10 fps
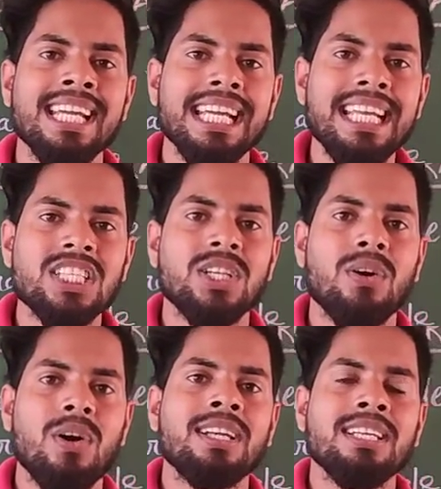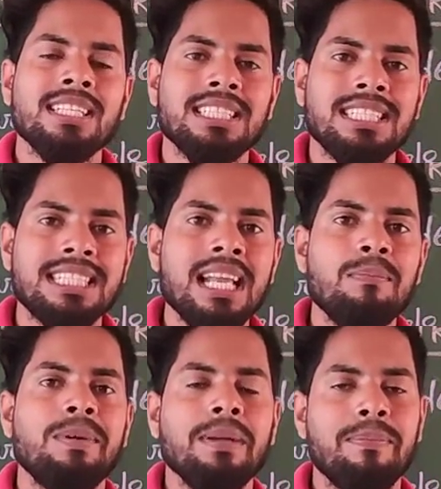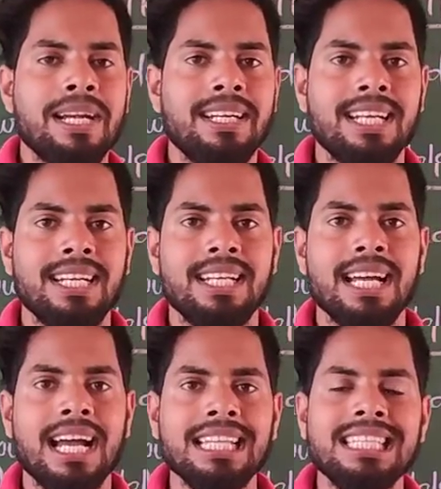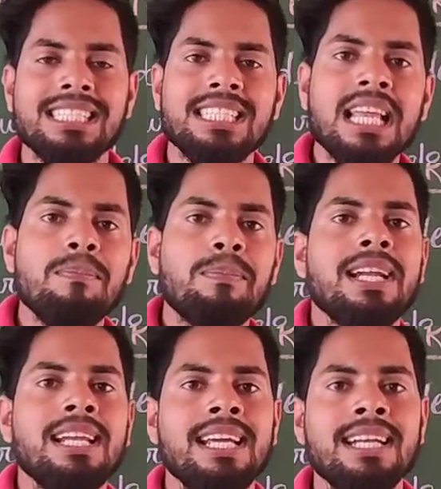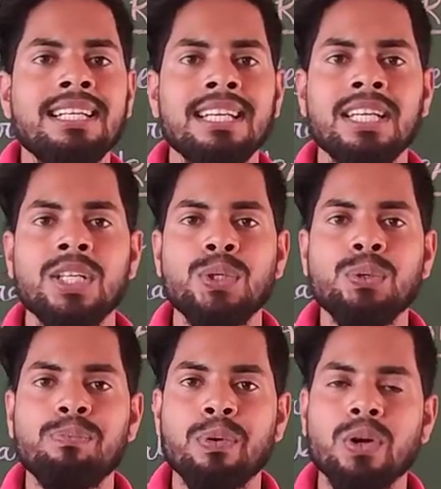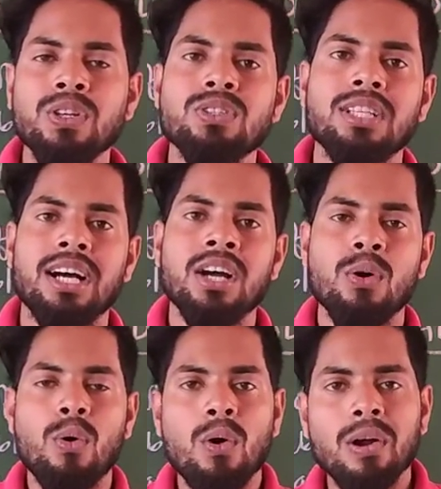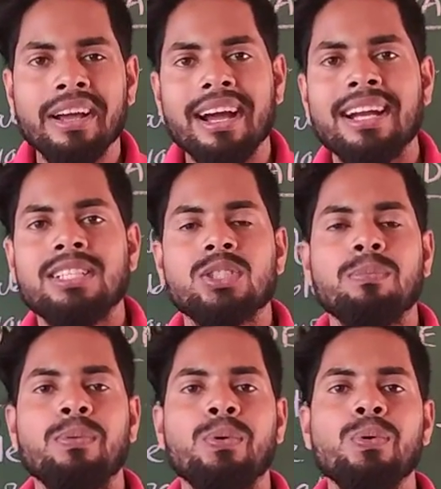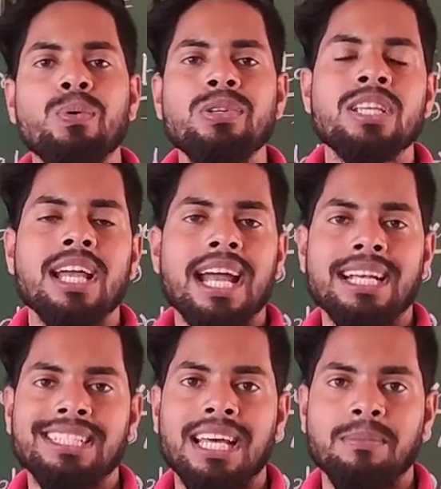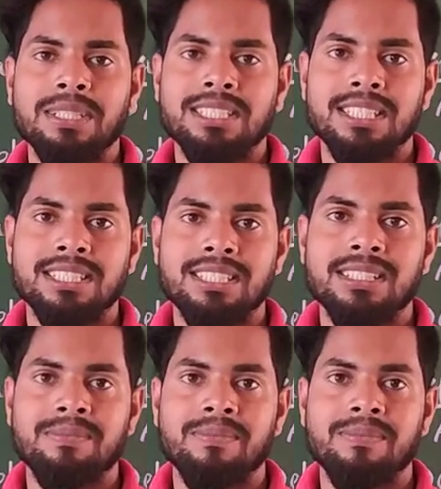is not self-dependent, either self-reliant to produce the all kinds of goods and services.